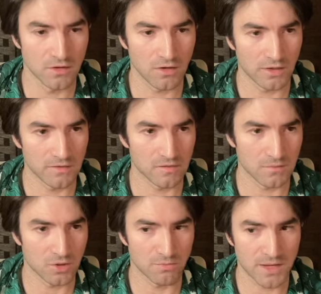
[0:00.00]
All right, so
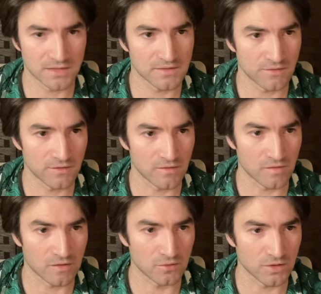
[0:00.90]
I'm gonna go back to
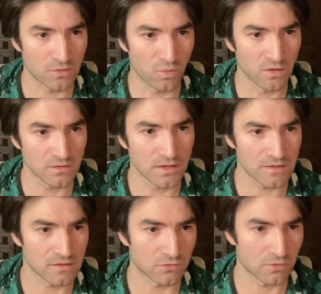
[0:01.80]
this and look at what
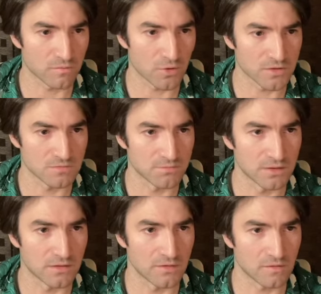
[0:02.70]
has the gross margin
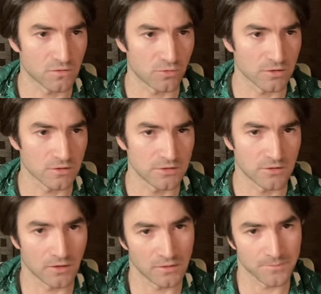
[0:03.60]
been historically,
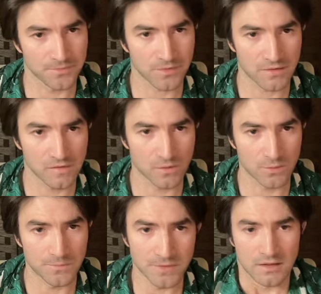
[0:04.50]
all right?
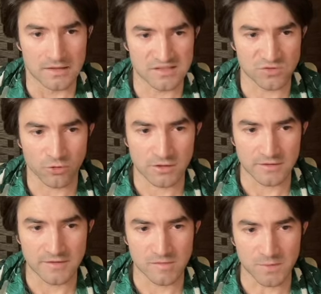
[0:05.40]
So
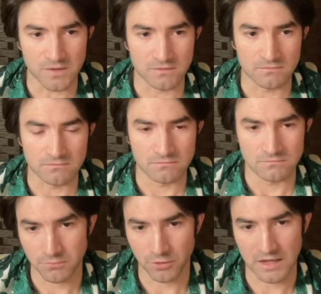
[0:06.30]
historically, it's been
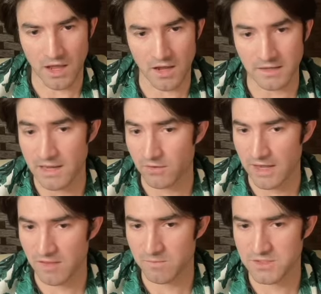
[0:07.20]
pretty high. Now it
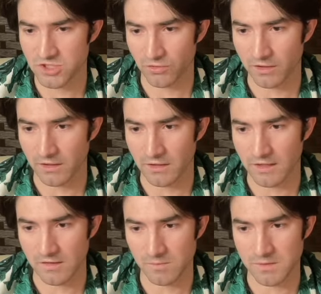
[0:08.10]
has been shrinking
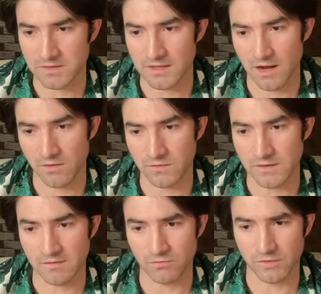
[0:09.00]
and it's been down
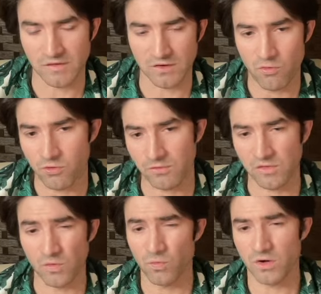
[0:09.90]
these recent quarters.
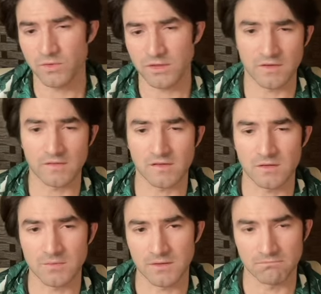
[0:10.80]
So what do we think is going
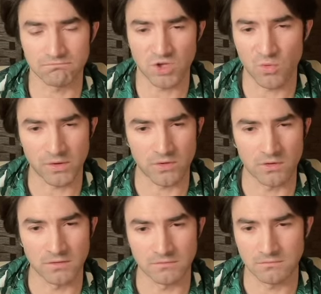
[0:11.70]
to be going
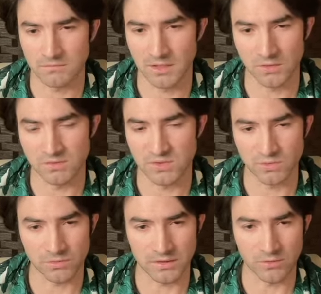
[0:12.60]
on, you know, two or
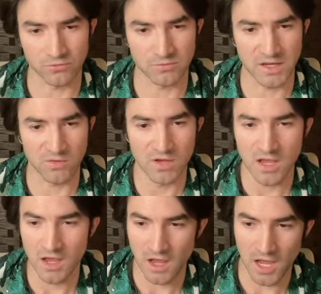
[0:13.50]
three years from now?
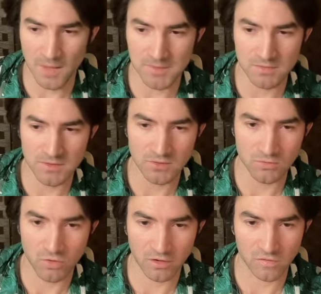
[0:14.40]
I'm going to be a little
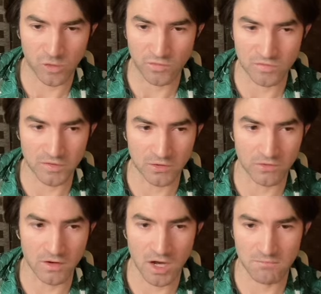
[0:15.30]
more conservative
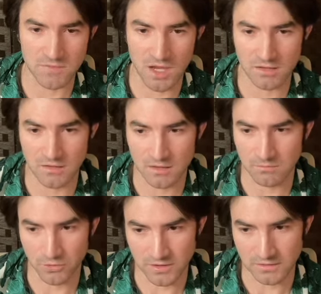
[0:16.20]
here. I'm not going to
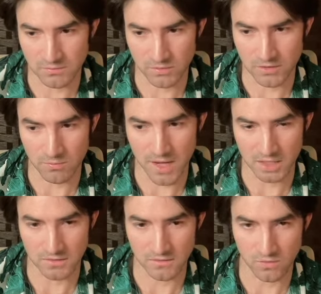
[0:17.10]
predict that we go
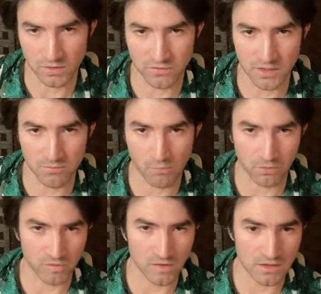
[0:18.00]
back to the
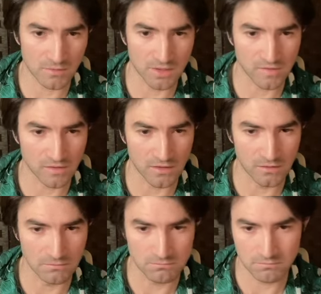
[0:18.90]
25%. I'm going to say